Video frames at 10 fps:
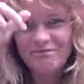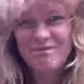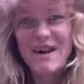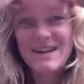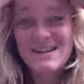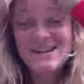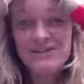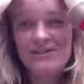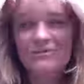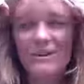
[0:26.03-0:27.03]
my
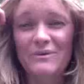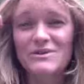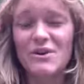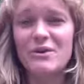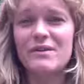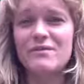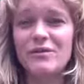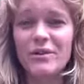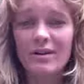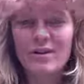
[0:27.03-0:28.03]
ideal, what I was going
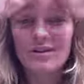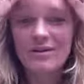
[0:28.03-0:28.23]
for,